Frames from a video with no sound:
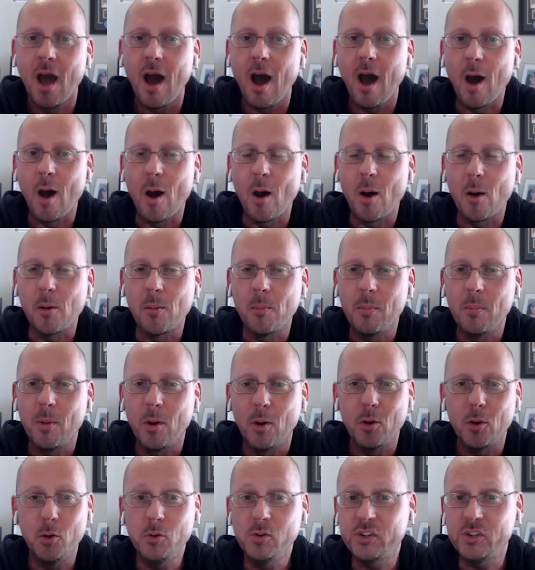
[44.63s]

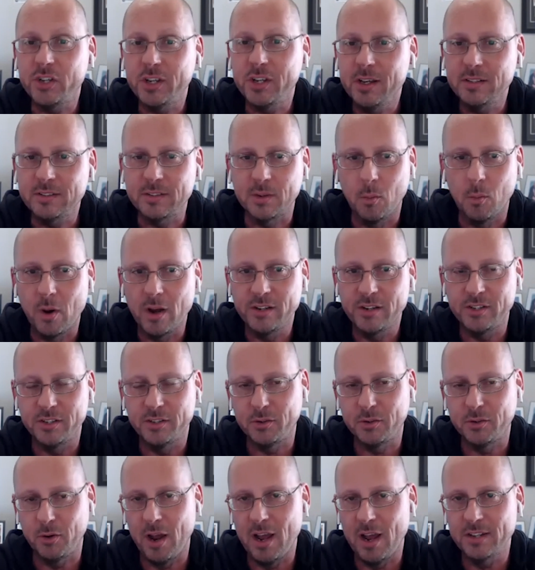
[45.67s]
Who she is and why she's
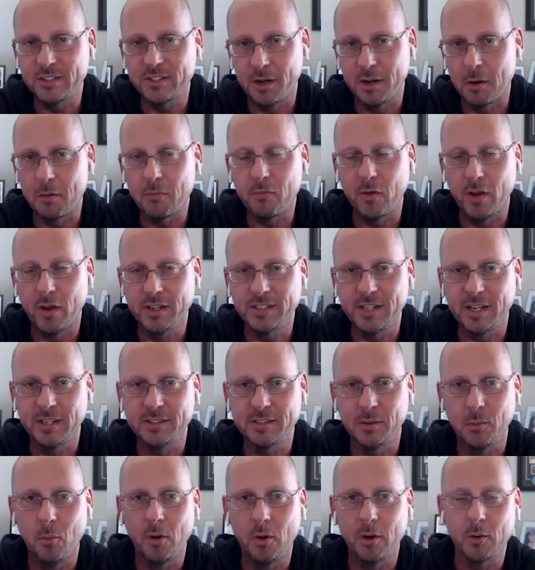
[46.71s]
crashing our
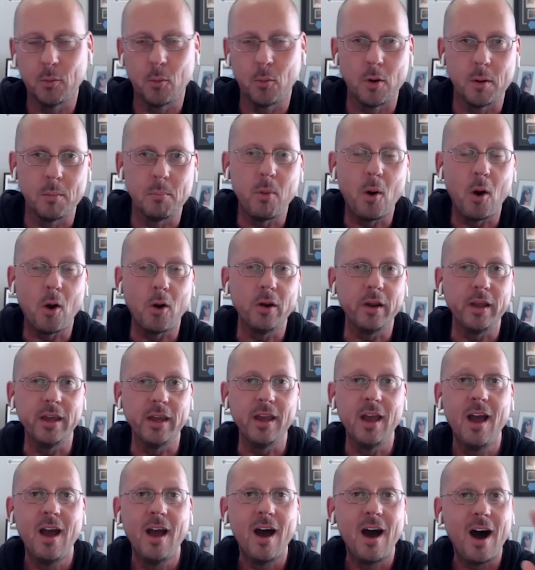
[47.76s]
Franchising 101
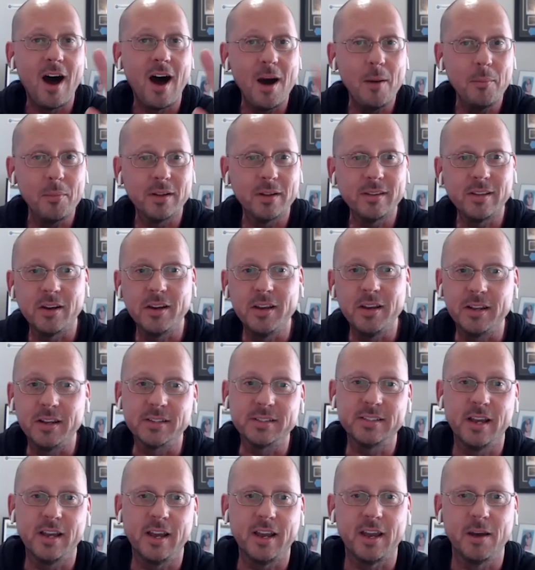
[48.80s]
party, I'm going to tell you in a
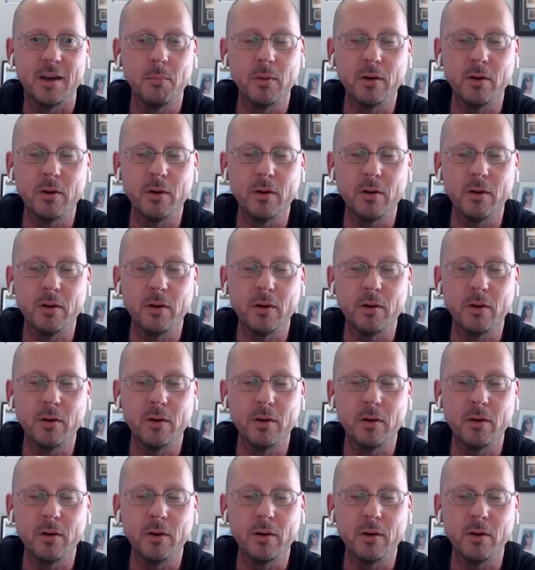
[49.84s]
second.